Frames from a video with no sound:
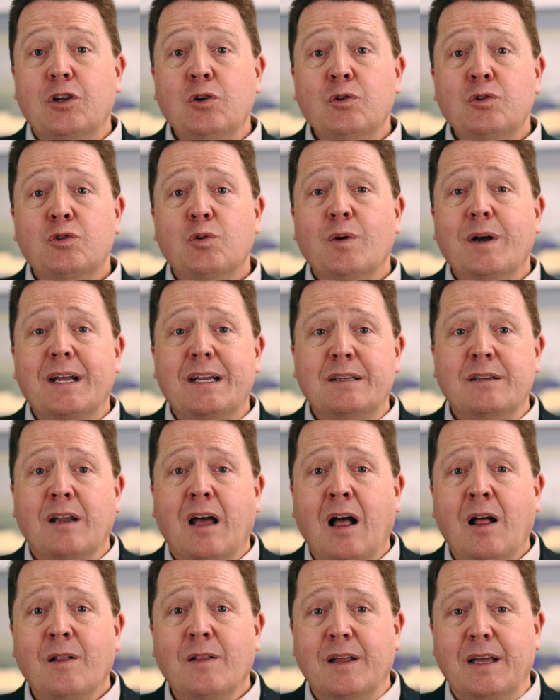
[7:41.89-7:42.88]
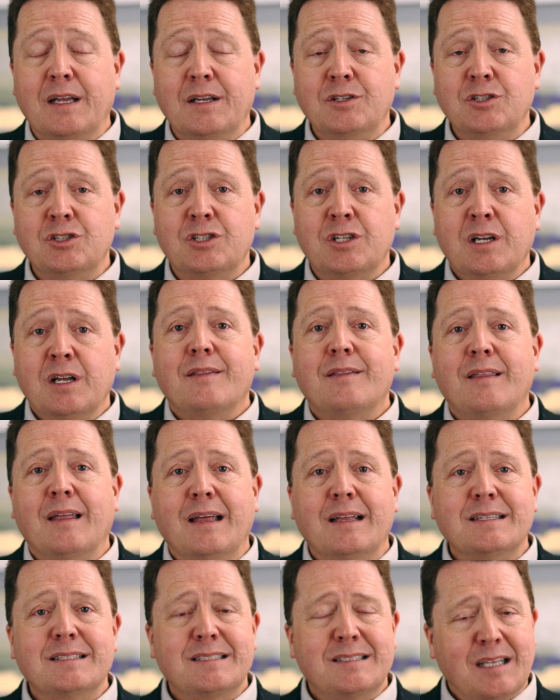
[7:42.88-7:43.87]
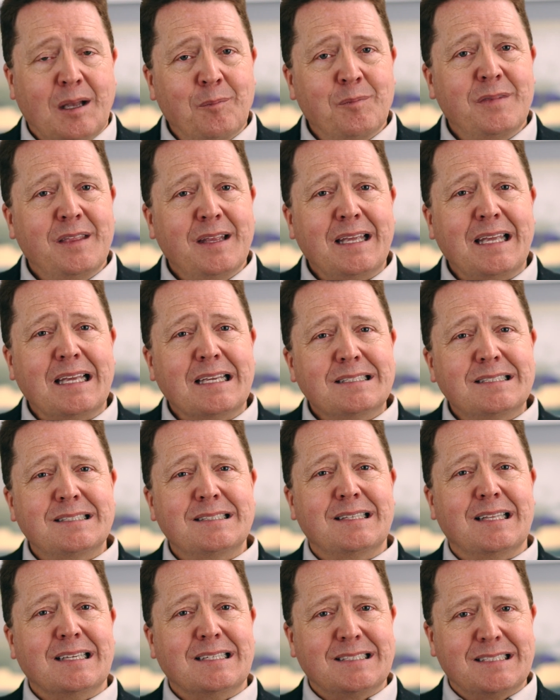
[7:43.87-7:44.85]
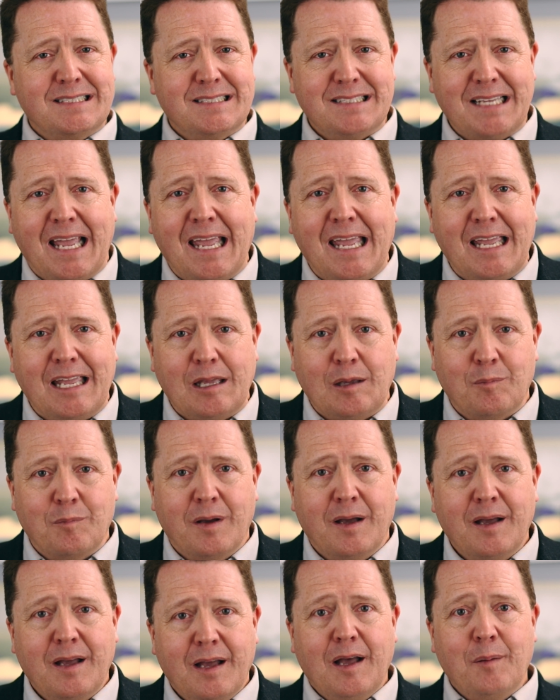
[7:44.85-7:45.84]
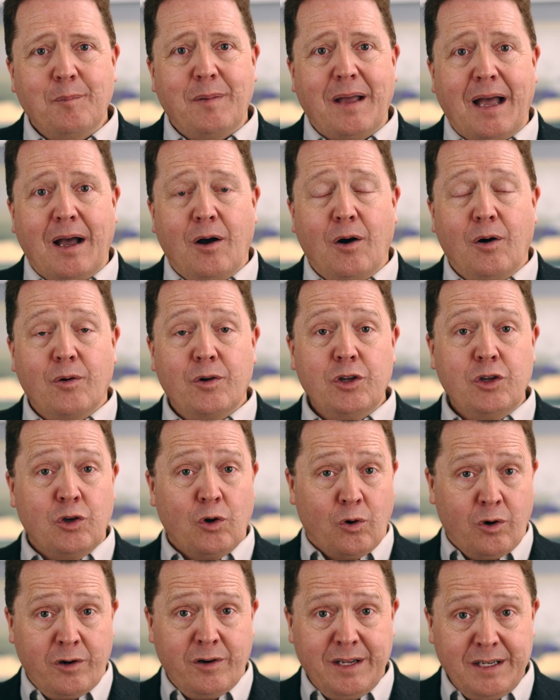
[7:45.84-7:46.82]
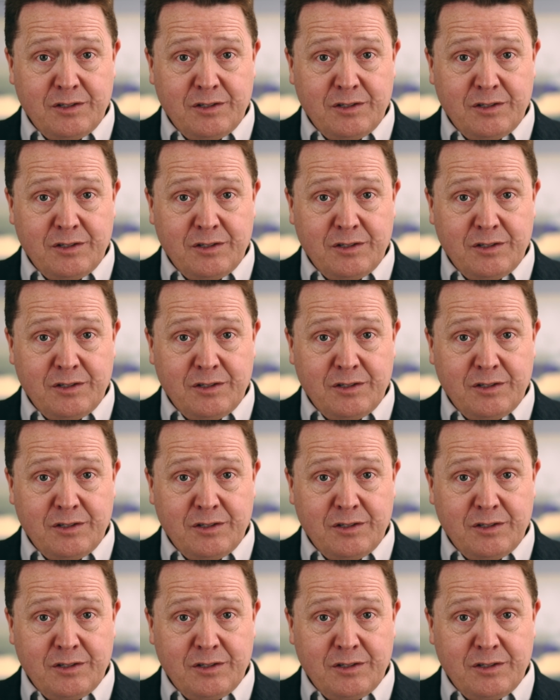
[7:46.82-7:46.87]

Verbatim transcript: you to acknowledge that something is the same about your